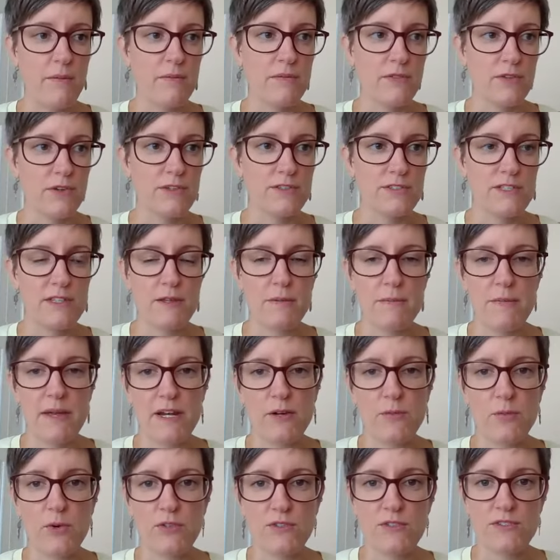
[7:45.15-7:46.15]
Those are the main
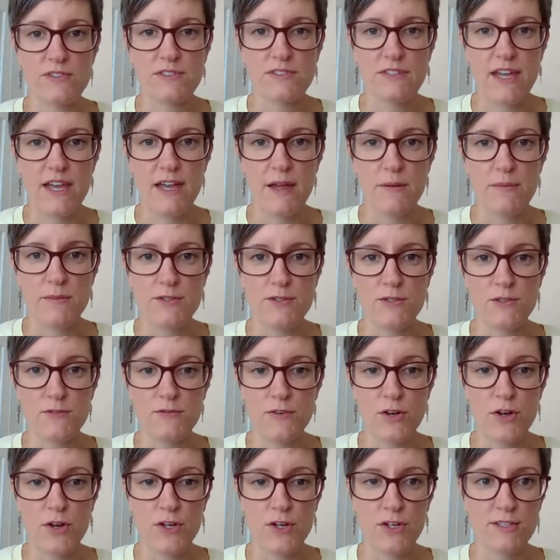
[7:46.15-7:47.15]
ones to
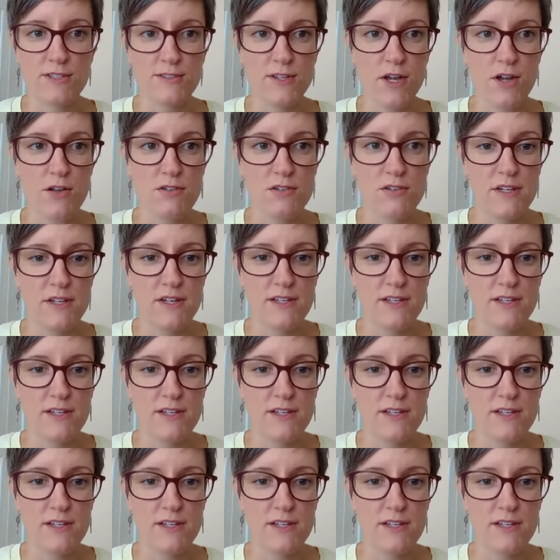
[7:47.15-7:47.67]
focus on.